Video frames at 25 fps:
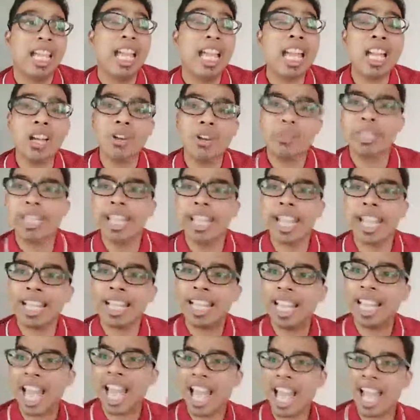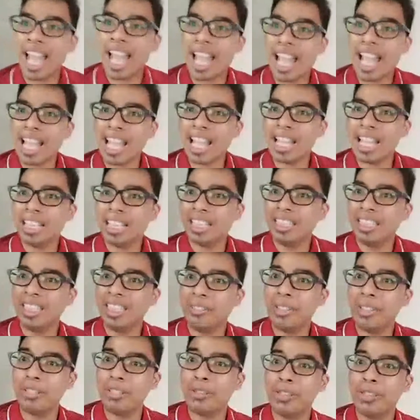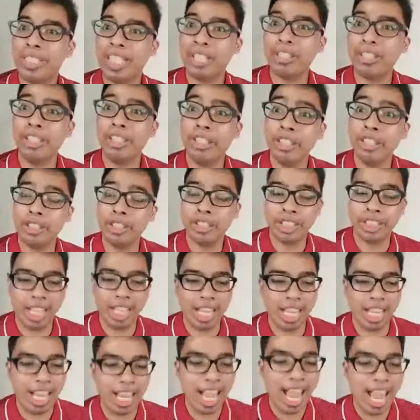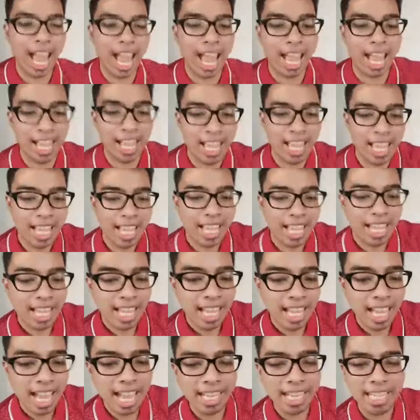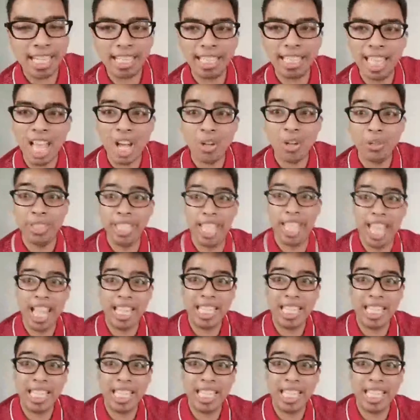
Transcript: Ah, yeah. The one who sang Inertia. Ana Claudia.